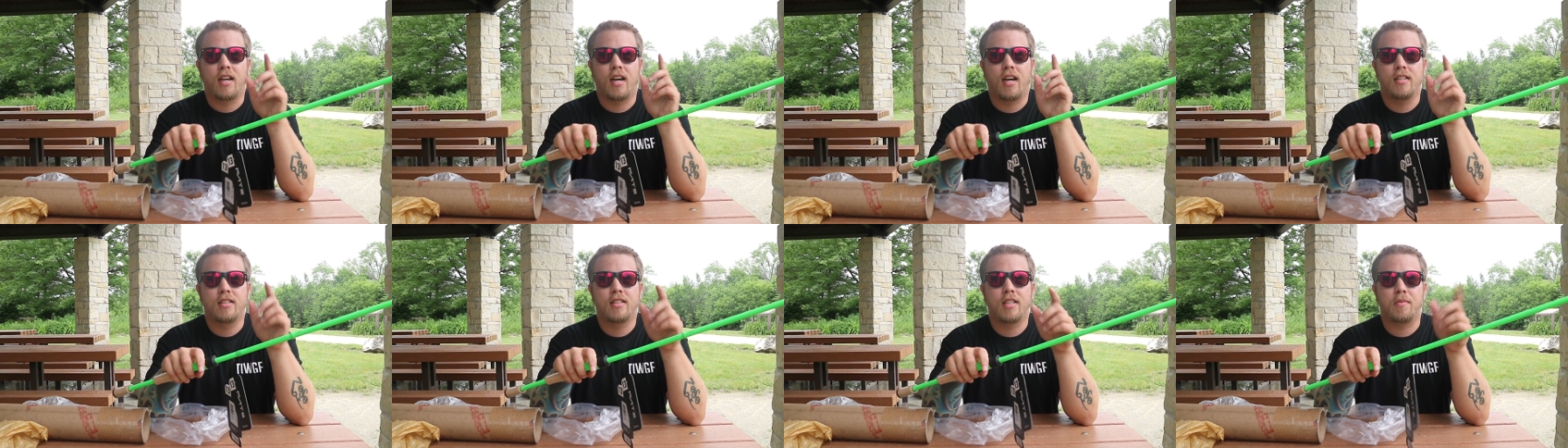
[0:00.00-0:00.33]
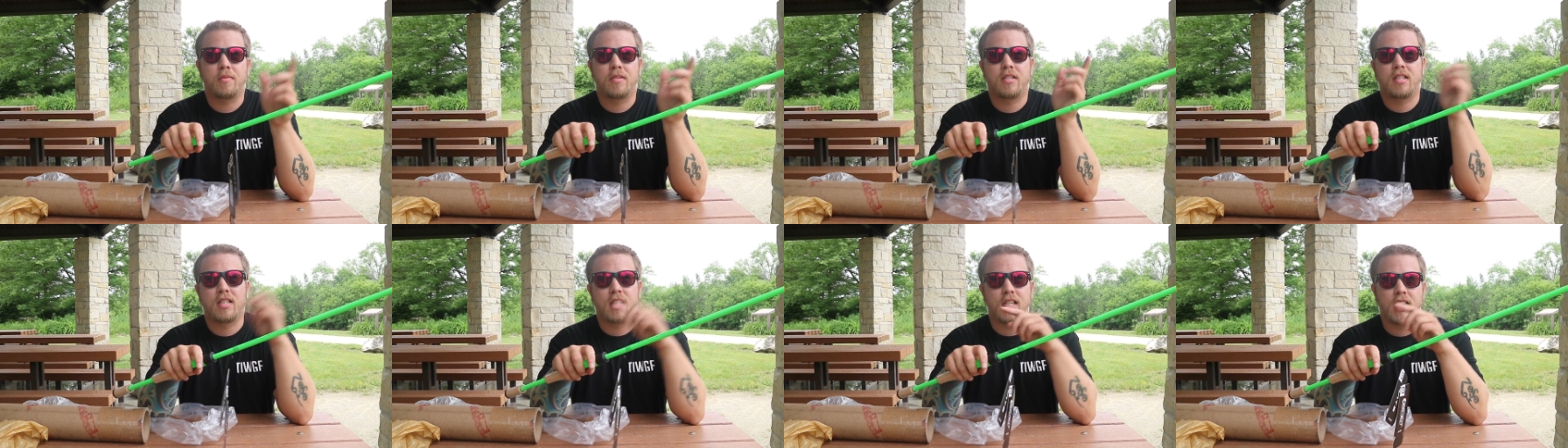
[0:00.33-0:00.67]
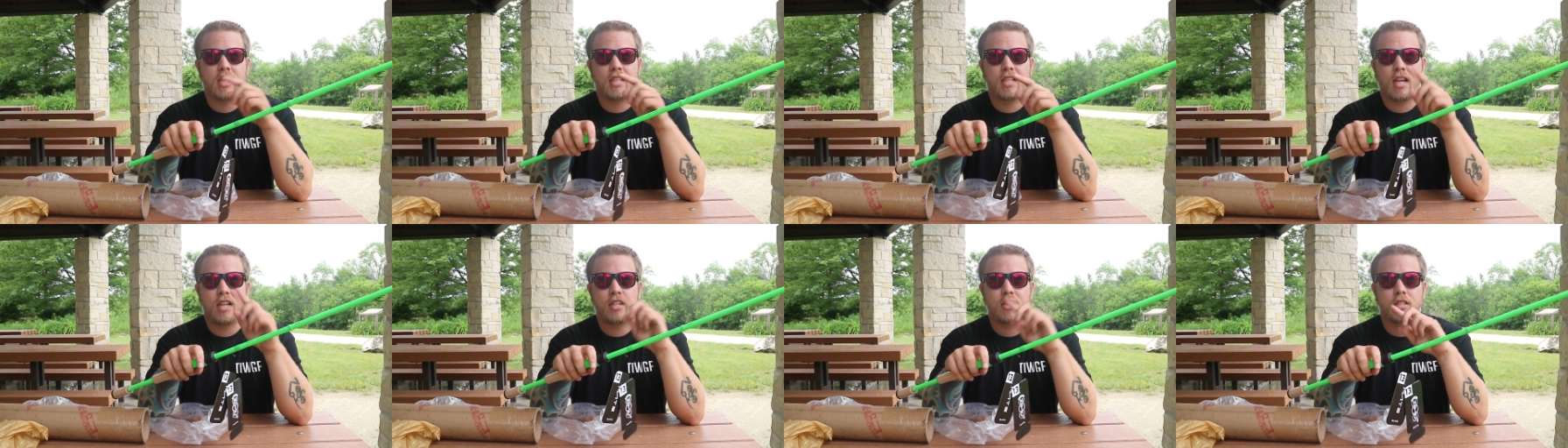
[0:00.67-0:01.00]
Concept
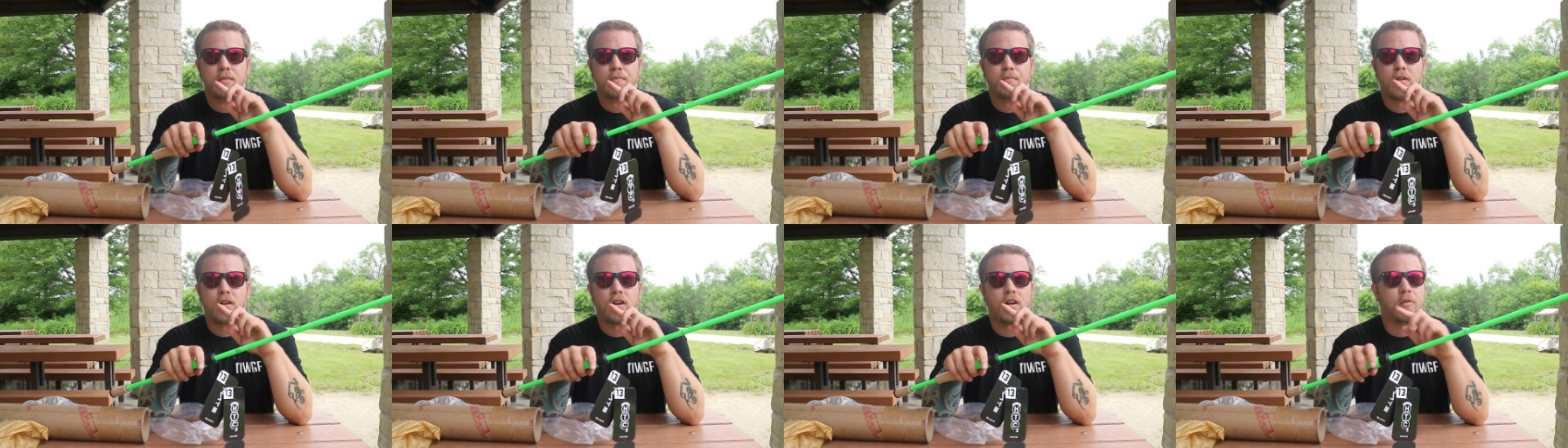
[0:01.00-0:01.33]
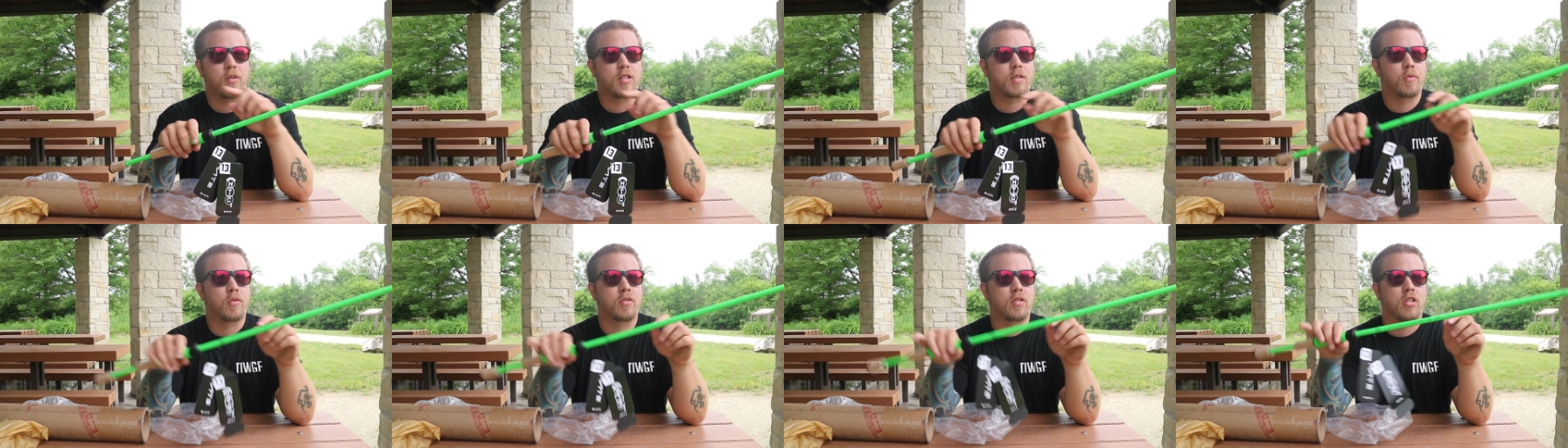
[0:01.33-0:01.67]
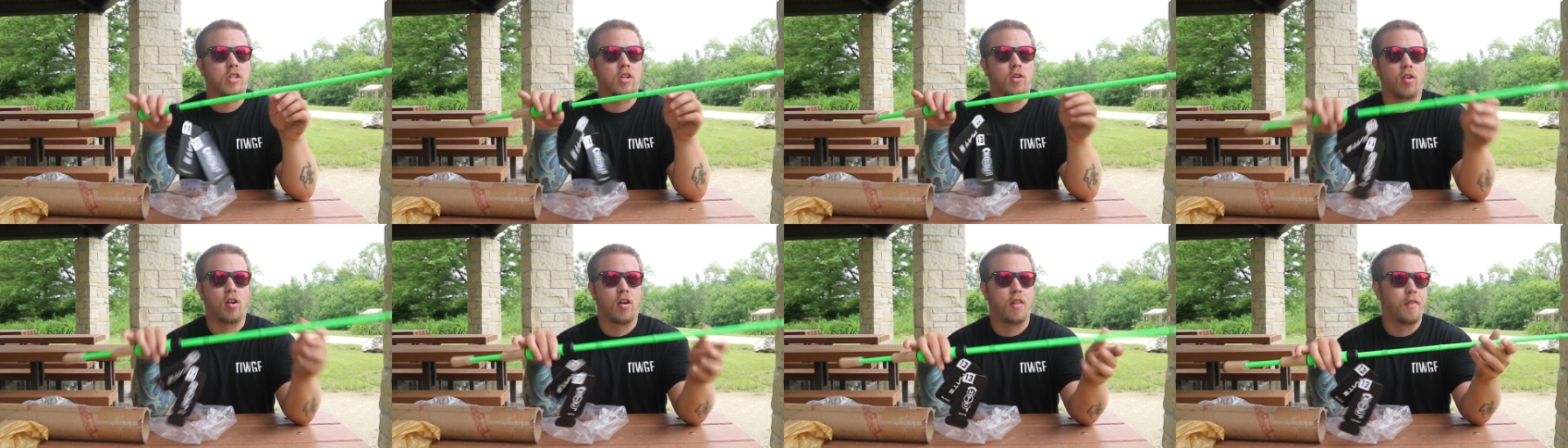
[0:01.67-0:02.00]
C that I just bought was supposed
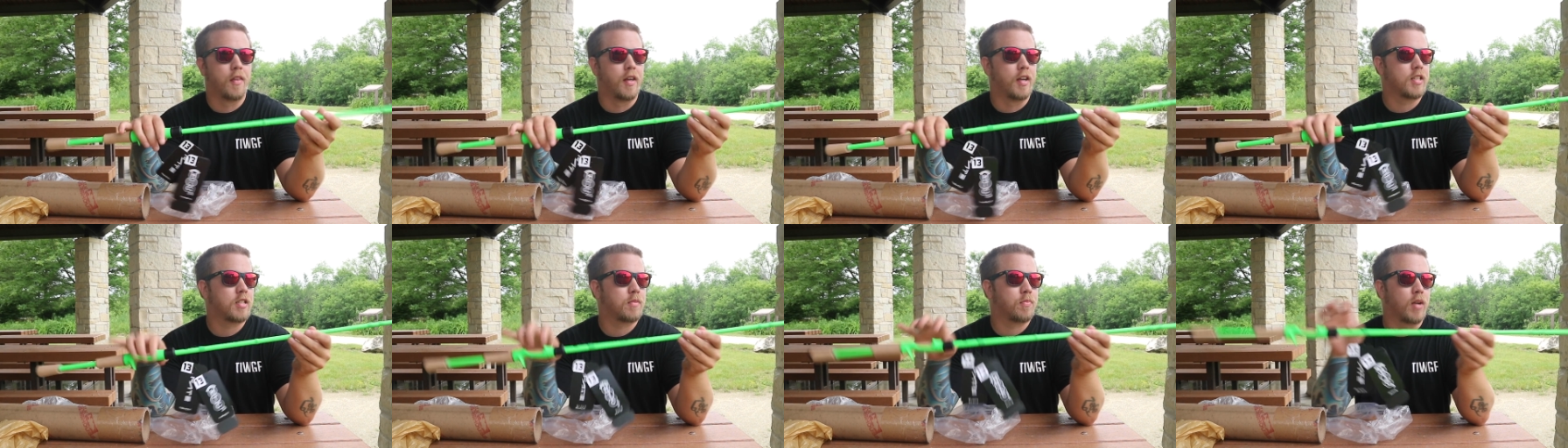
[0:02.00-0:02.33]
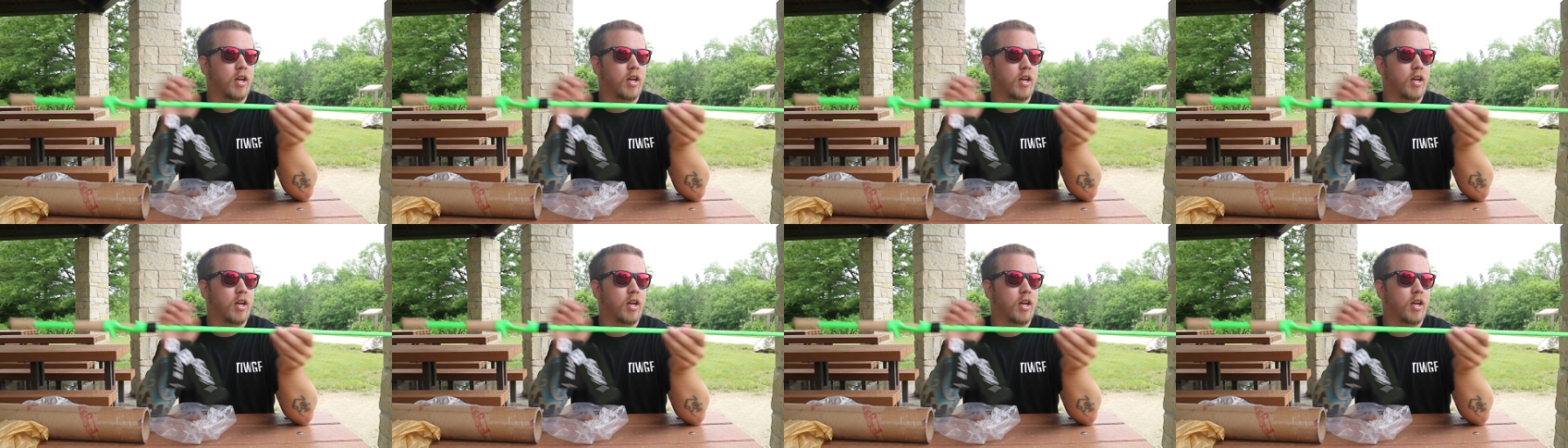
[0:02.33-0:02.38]
to go on this,